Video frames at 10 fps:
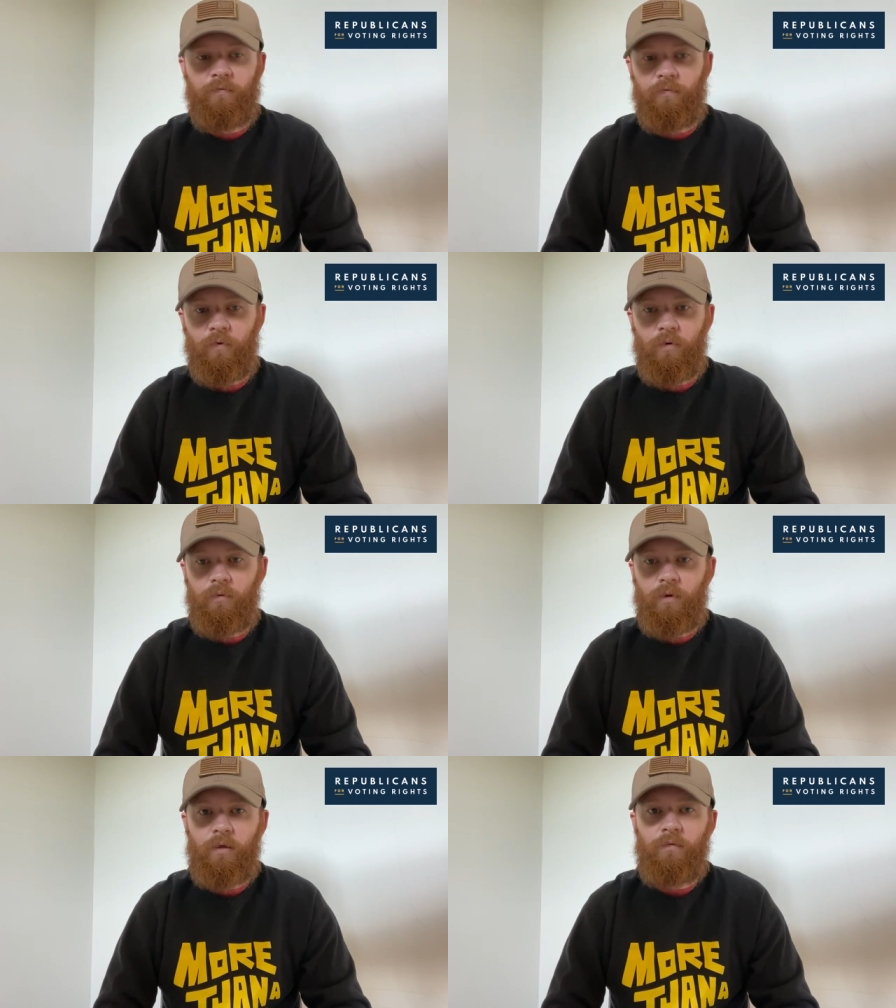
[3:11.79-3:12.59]
for voting
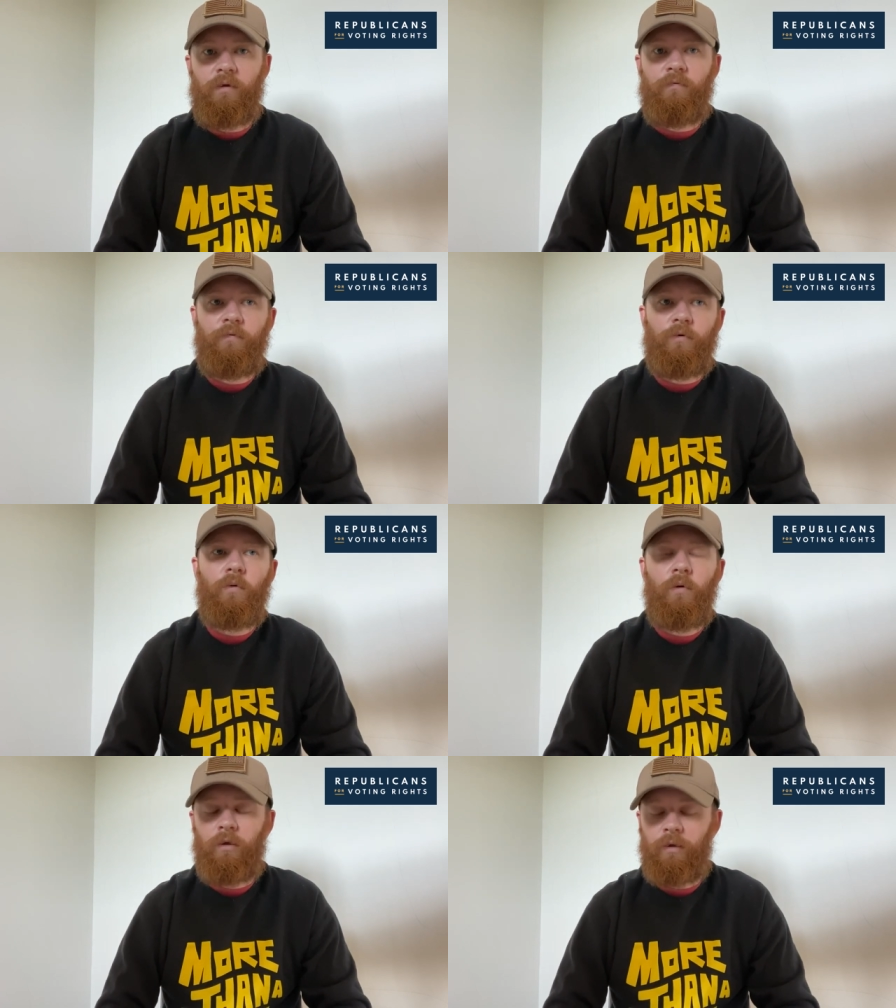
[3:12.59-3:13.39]
rights and for
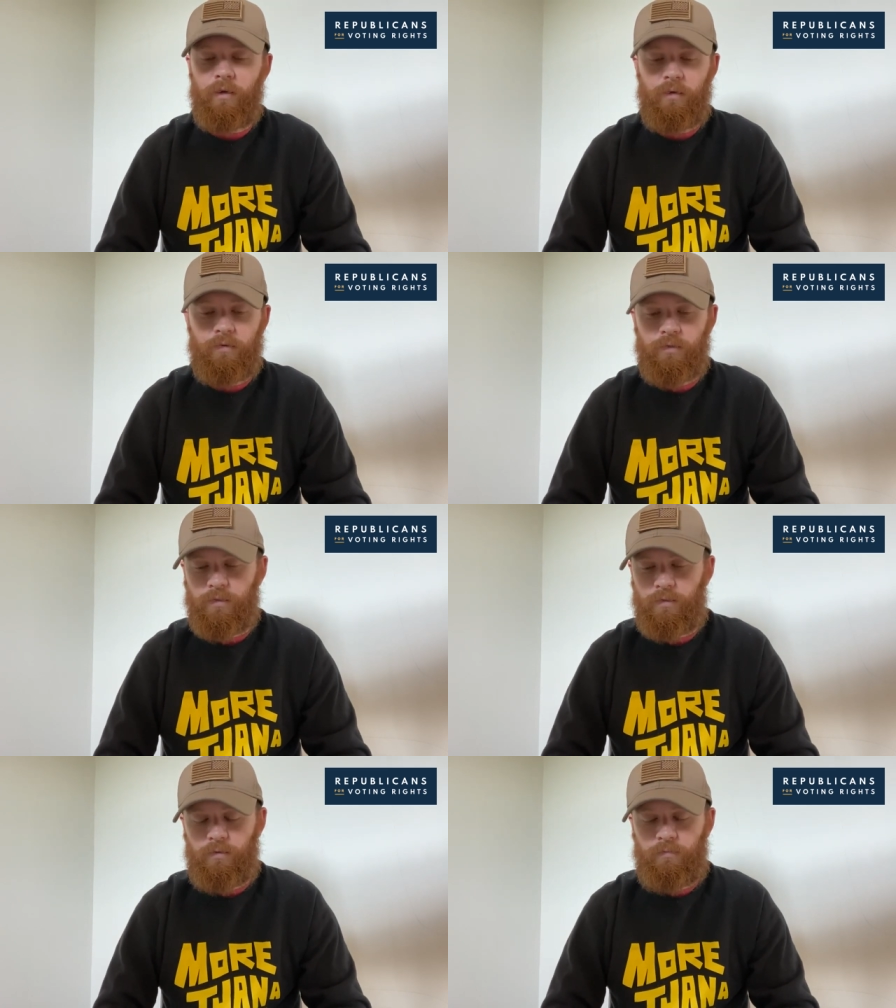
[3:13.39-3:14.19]
equality and it
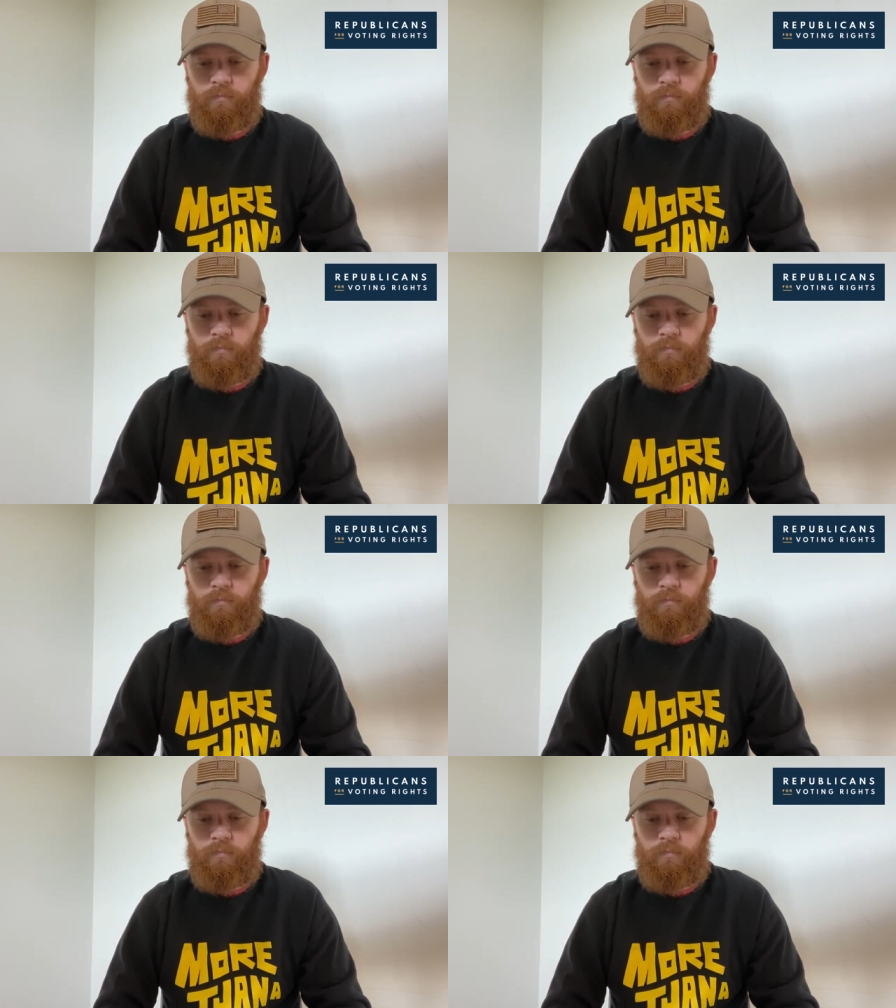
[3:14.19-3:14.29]
just